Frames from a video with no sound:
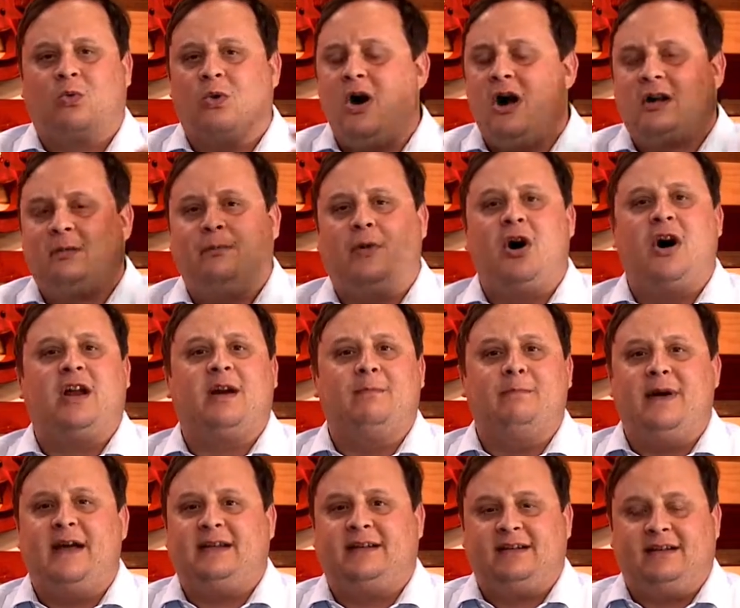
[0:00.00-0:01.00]
rock bottom
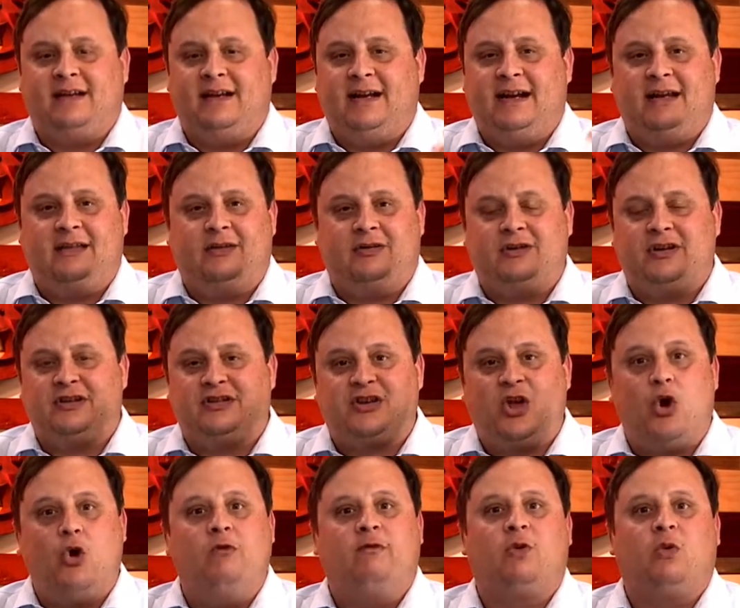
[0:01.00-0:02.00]
mentally and they're just
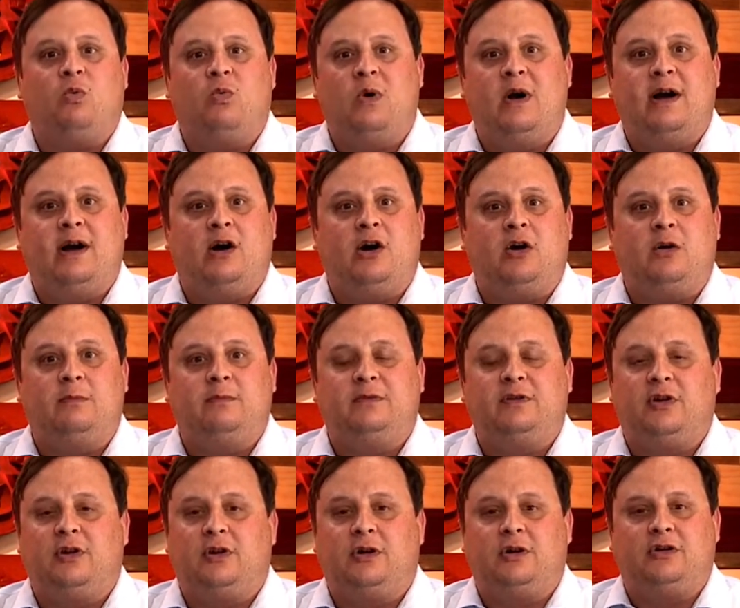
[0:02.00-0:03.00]
overwhelmed,
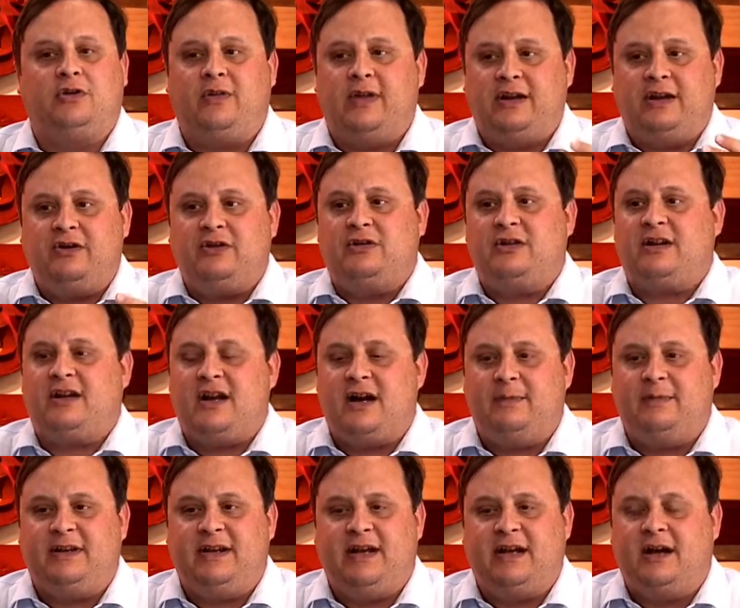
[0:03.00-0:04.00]
or do they usually
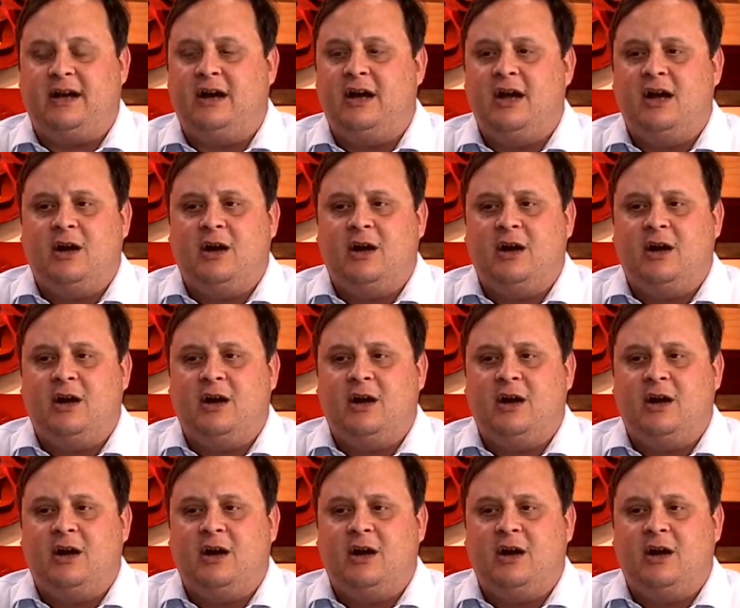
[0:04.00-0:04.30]
come to you